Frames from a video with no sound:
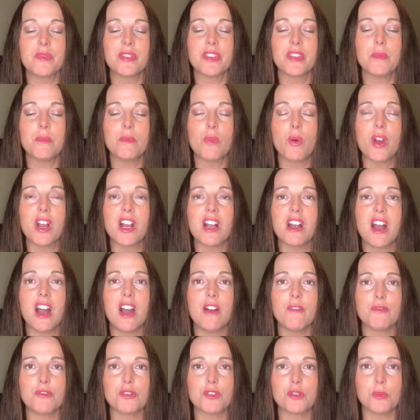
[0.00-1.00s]
more
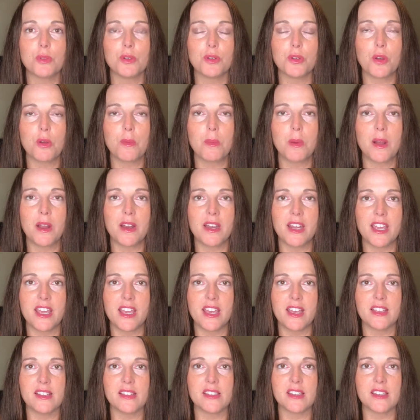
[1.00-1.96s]
comfortable your body is,